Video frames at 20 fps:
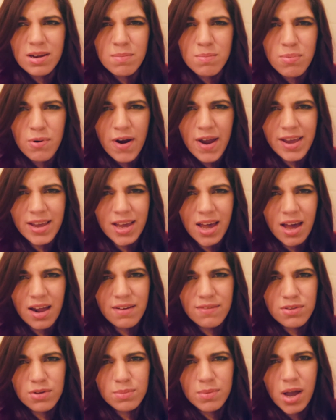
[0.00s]
to break
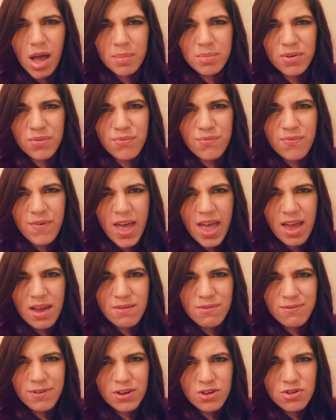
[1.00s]
out of the realm of
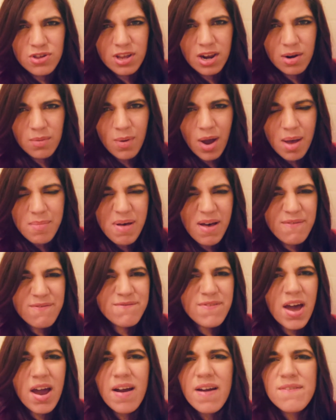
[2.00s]
fan fiction and write my
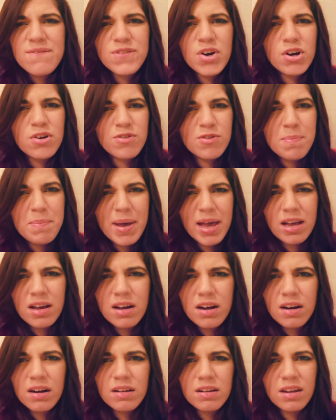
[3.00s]
very first
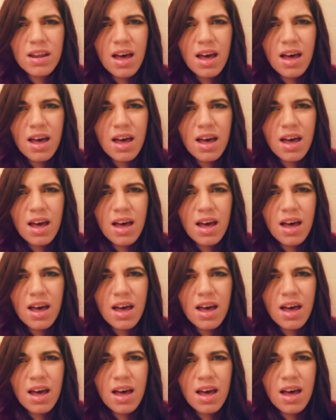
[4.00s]
big girl